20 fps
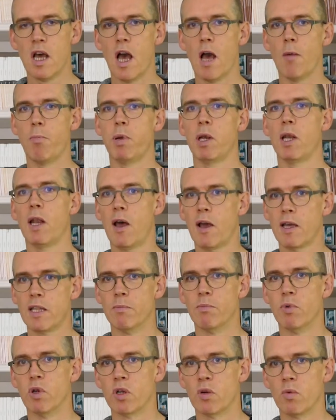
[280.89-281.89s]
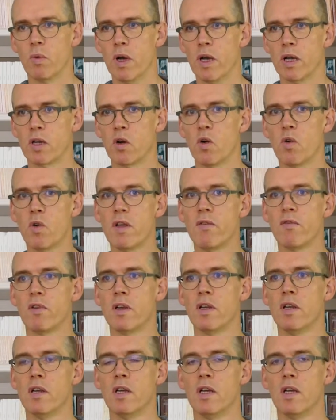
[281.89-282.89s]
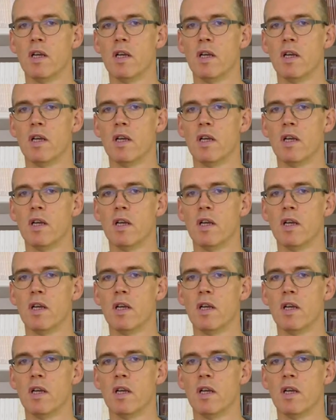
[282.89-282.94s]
apply the bookwork, or even